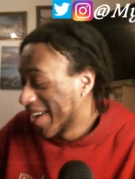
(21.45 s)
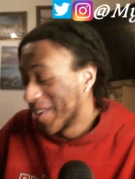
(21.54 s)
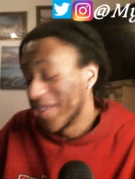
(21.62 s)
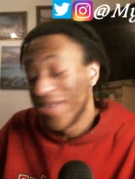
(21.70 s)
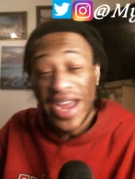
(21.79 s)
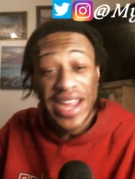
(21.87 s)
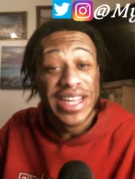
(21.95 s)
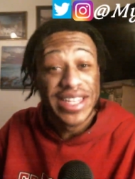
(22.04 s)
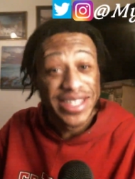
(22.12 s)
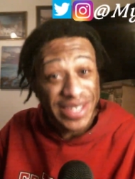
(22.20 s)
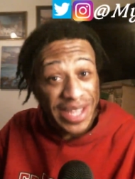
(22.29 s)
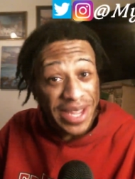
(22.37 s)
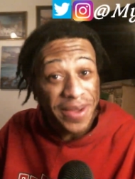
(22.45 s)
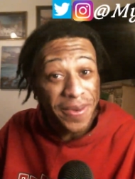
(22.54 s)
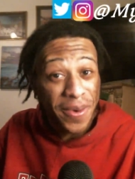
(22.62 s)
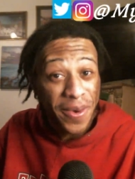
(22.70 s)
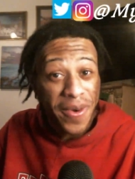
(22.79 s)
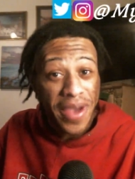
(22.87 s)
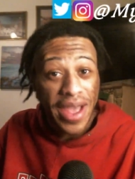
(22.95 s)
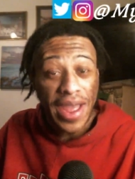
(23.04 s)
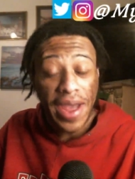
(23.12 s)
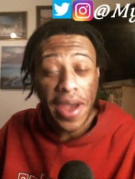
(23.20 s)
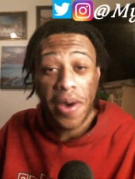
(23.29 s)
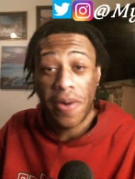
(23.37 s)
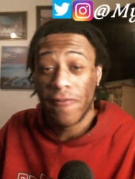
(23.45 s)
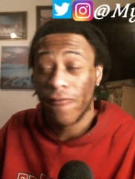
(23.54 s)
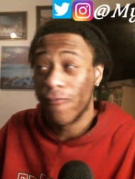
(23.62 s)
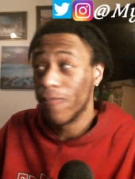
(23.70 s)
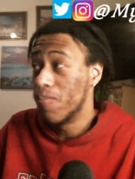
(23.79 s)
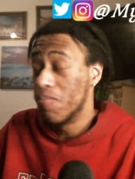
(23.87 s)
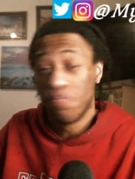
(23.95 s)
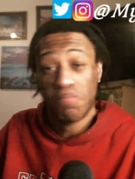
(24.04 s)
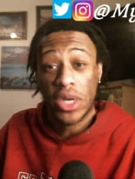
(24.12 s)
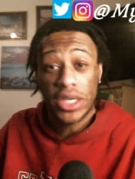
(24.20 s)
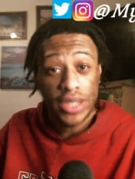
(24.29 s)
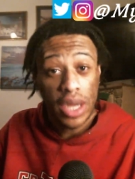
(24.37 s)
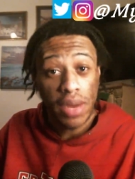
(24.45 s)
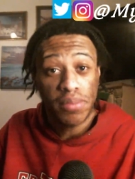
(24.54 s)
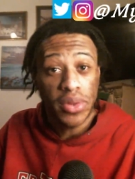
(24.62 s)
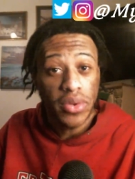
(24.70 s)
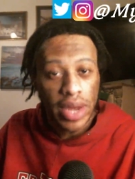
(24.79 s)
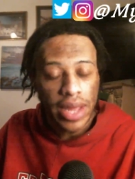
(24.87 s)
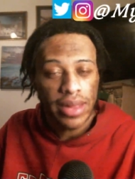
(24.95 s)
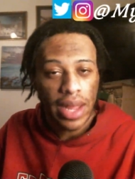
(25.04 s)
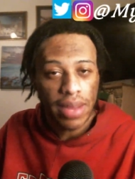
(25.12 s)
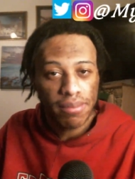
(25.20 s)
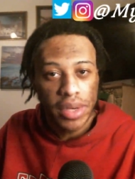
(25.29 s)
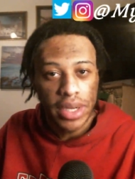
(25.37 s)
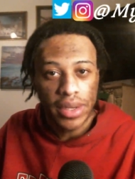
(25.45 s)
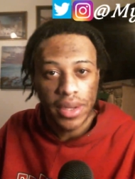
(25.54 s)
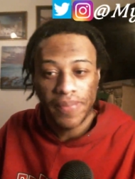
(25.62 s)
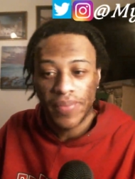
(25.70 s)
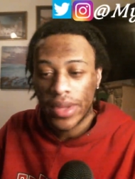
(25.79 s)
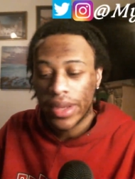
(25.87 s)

Do I need to say how much y'all blew that like button up?